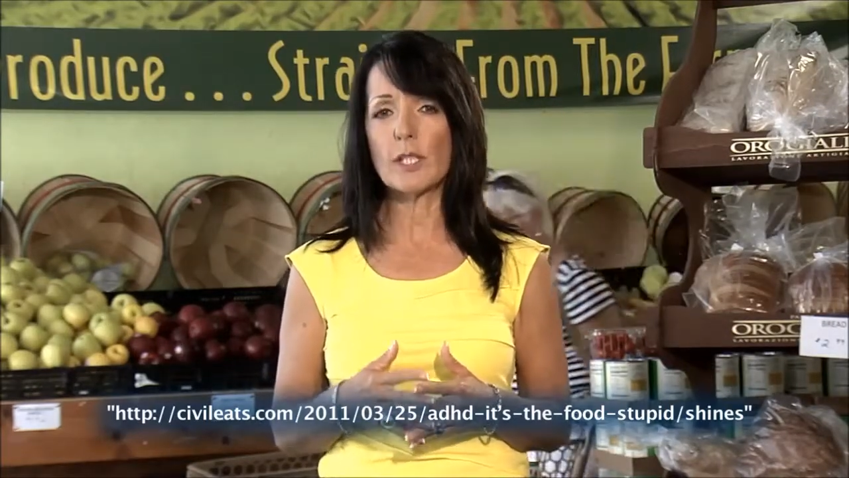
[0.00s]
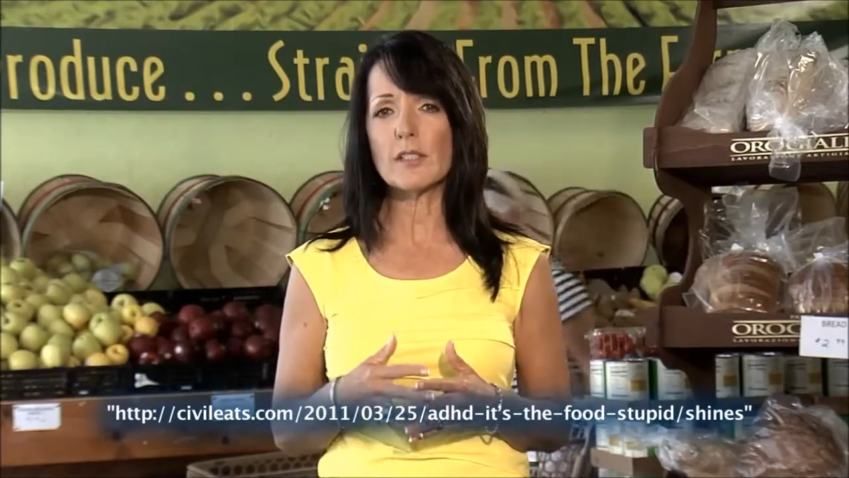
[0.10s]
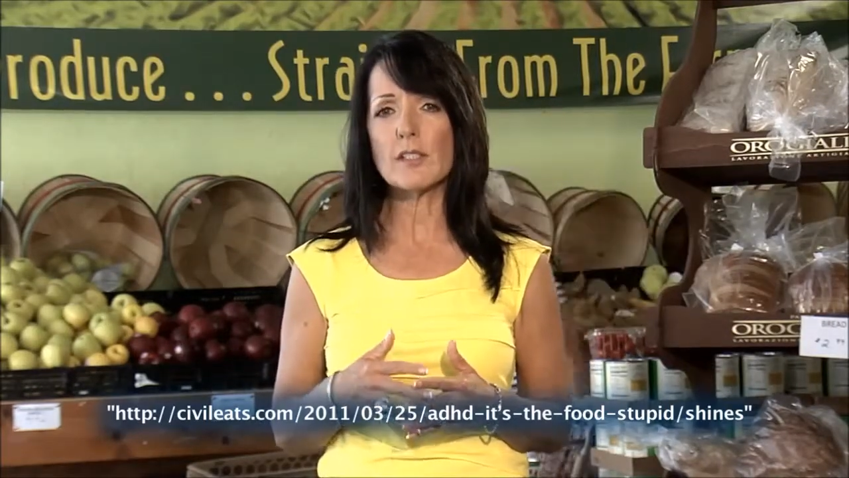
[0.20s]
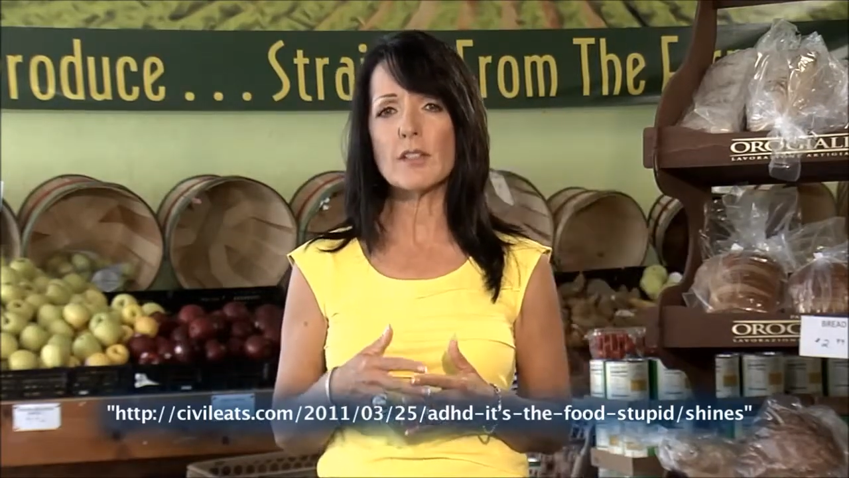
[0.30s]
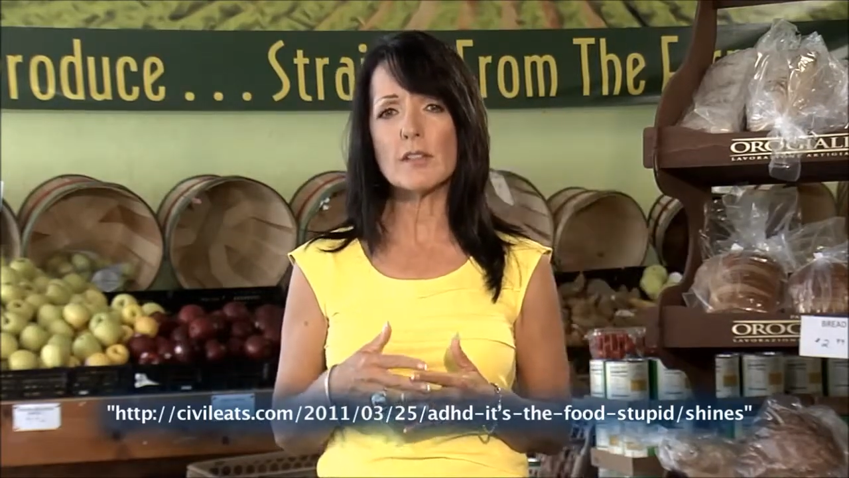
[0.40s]

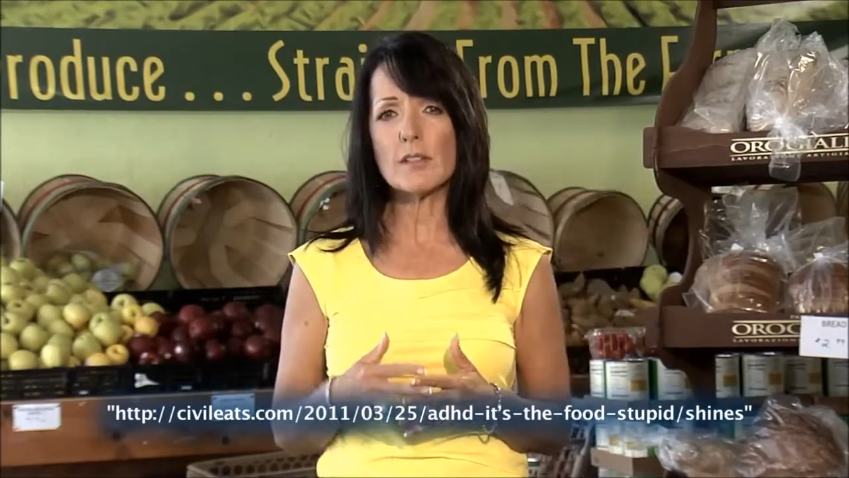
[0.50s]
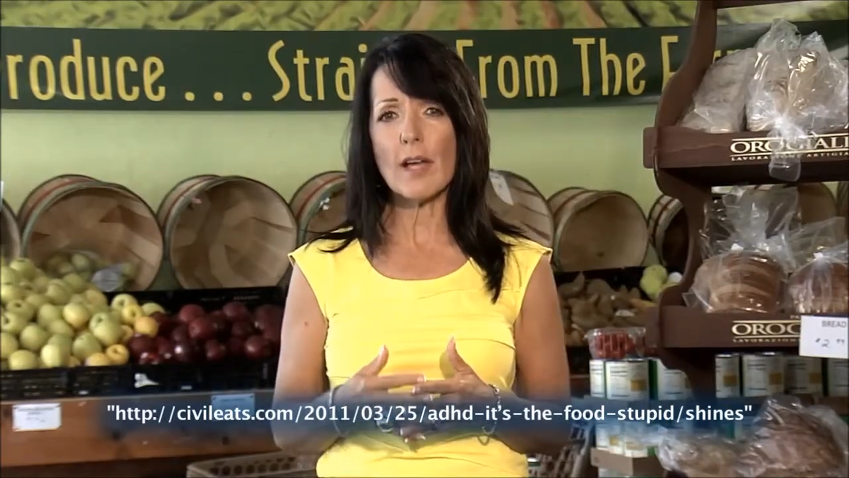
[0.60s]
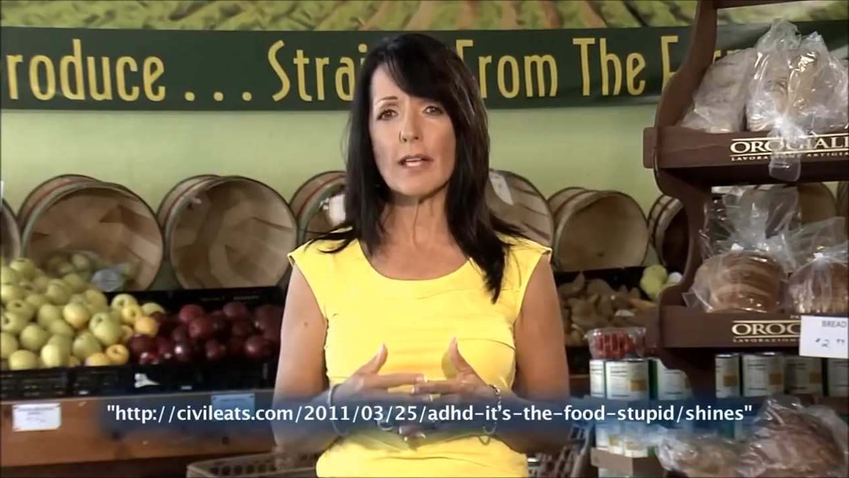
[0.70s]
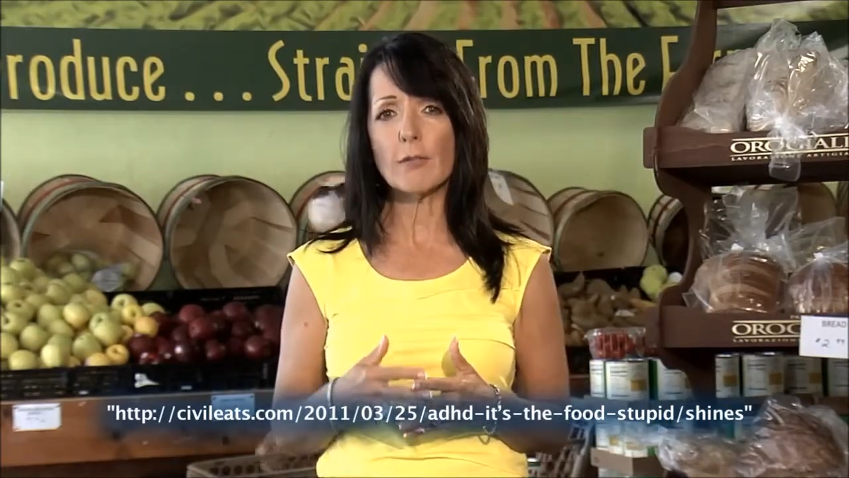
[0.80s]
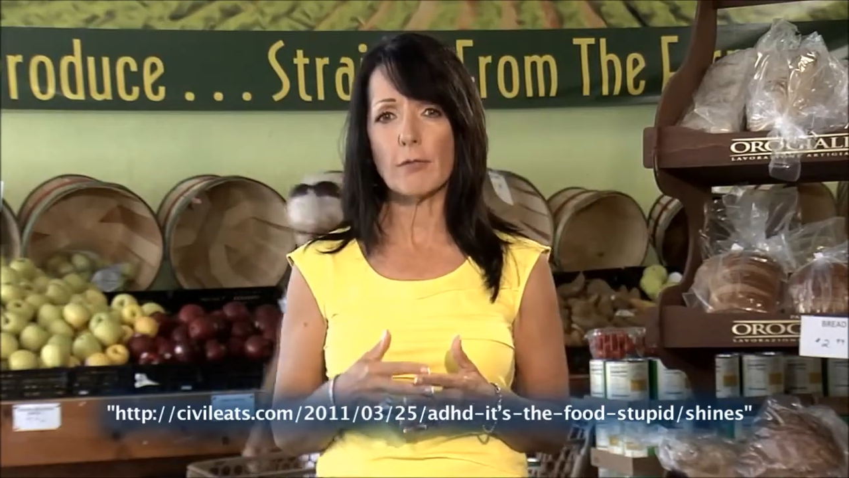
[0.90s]
because of the
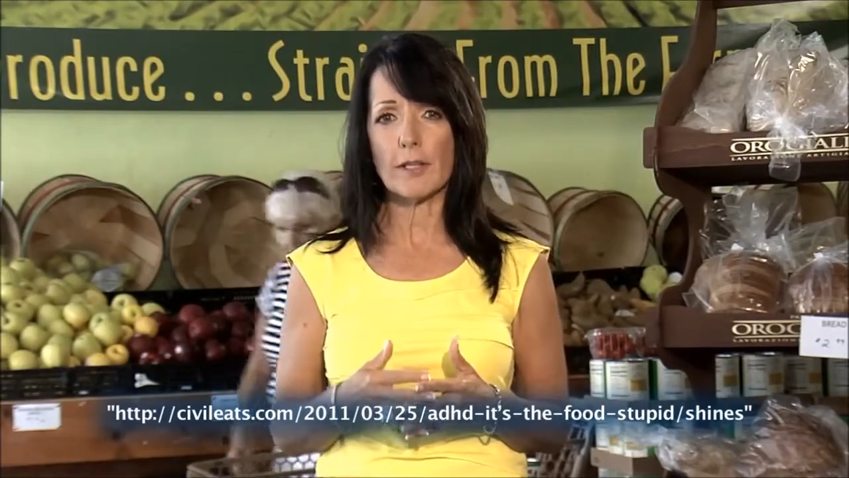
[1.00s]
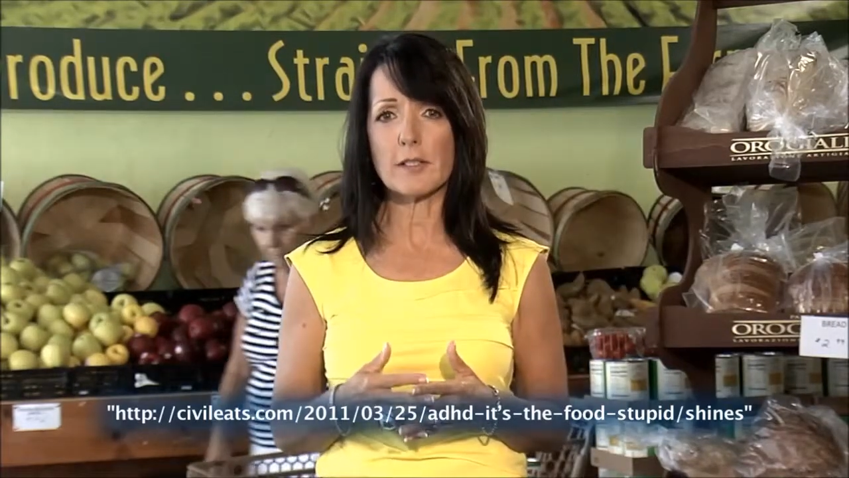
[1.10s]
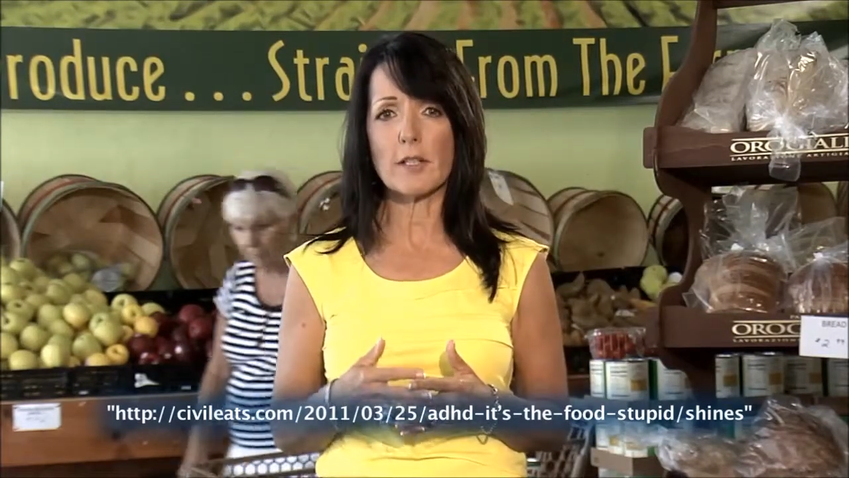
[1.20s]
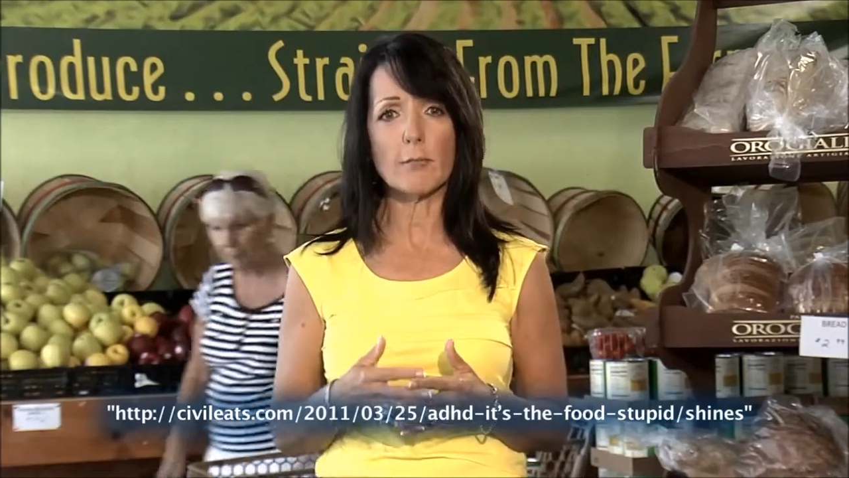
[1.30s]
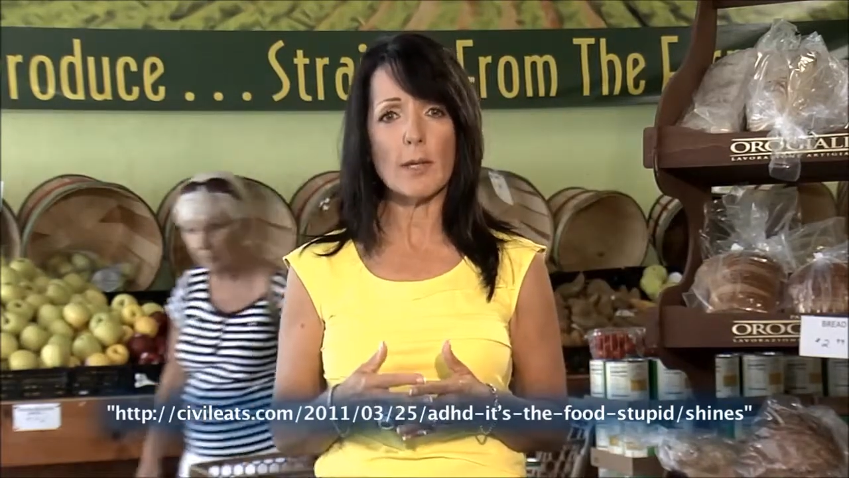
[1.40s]
side effects of